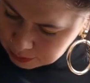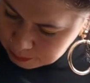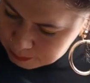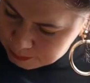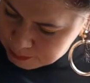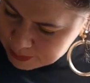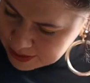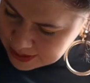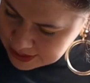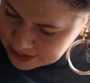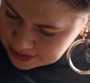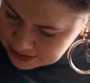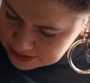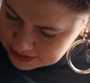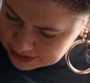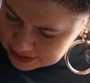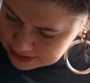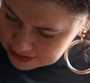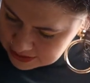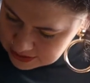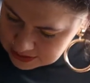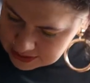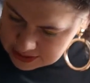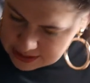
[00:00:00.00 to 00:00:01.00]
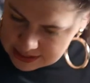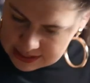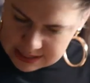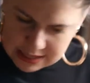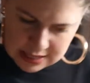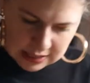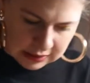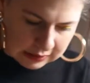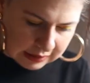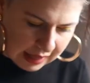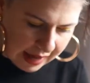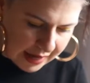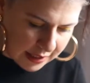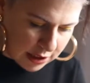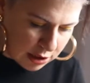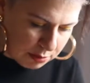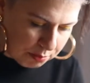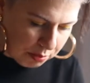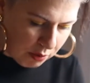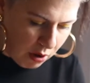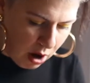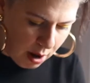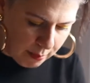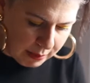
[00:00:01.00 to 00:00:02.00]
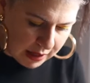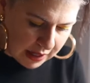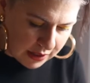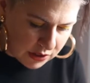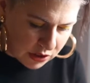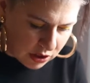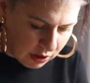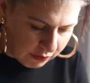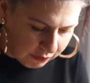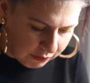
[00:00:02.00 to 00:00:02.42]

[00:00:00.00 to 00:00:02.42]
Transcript: bit less prominent. So